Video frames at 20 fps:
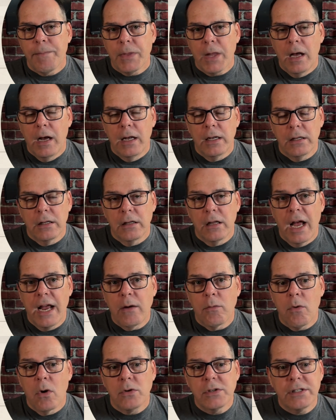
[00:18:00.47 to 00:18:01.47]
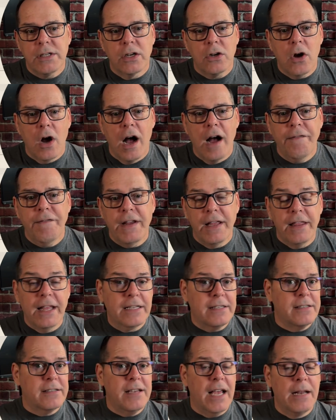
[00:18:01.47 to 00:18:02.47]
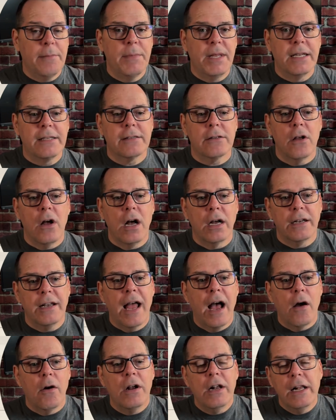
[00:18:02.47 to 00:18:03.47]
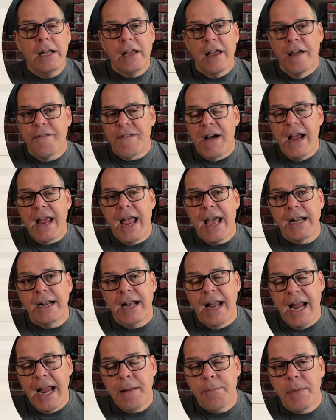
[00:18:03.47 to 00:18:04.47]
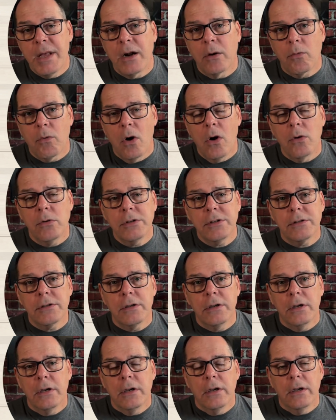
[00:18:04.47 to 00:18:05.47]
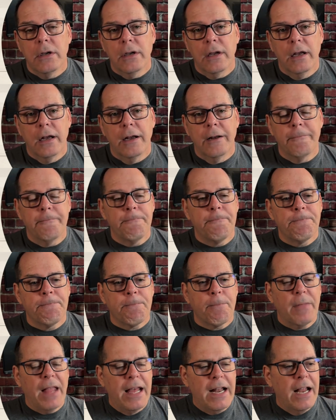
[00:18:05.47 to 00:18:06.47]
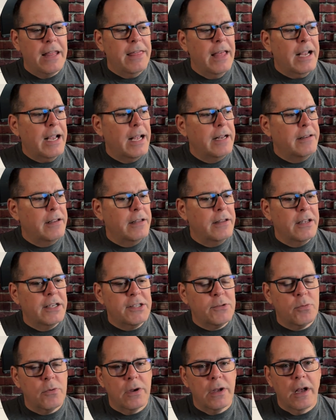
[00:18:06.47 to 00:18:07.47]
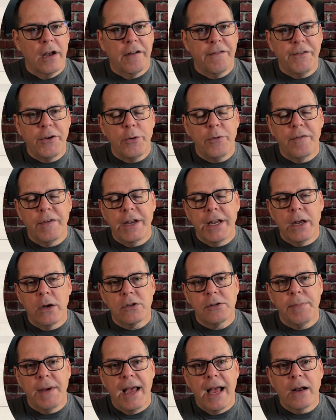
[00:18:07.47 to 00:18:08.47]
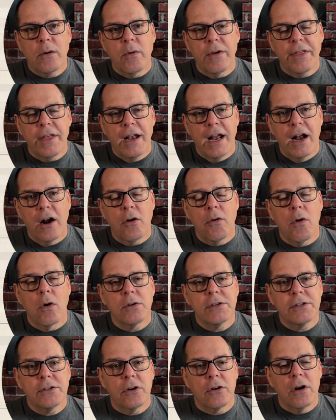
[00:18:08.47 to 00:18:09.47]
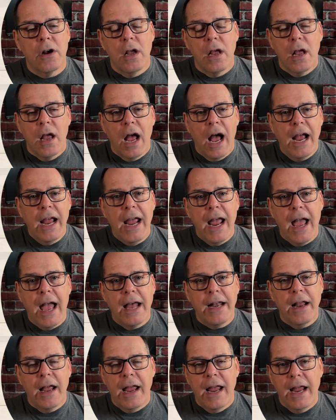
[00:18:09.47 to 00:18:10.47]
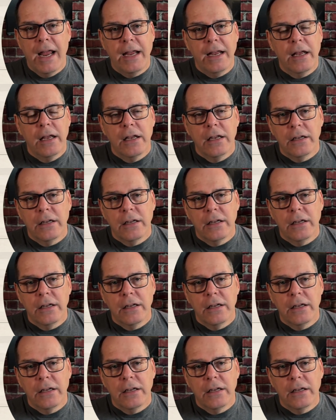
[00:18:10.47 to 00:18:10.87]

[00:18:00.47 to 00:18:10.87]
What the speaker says: light roasted coffee that's 10 minutes long. Now, if I had an 8-minute roast, and I think I did this a few videos back with an air roaster, I had a